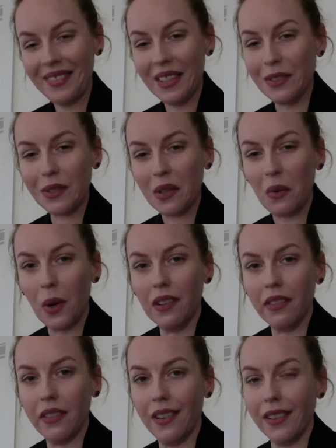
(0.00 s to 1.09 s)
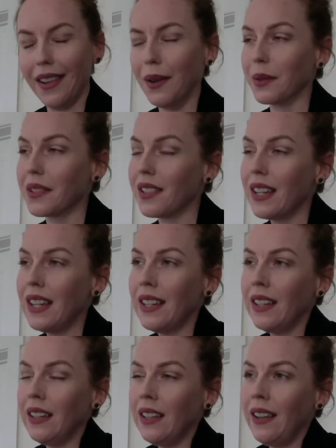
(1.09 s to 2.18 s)
it's so well thought out.
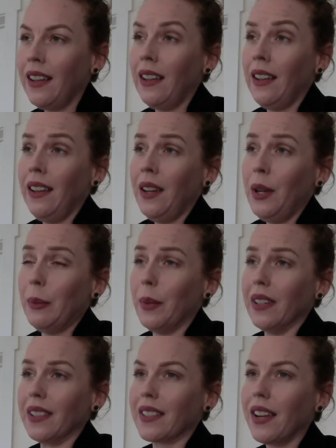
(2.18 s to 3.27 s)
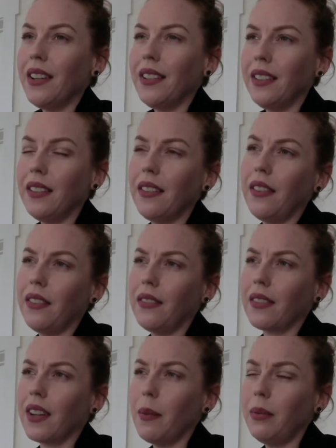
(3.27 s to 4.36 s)
But
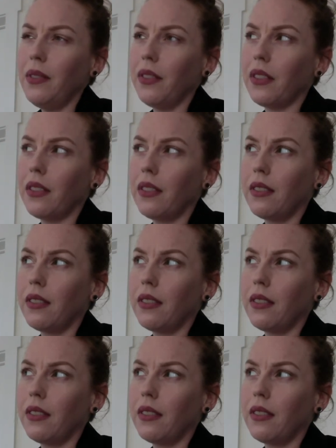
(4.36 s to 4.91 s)
a couple of the th-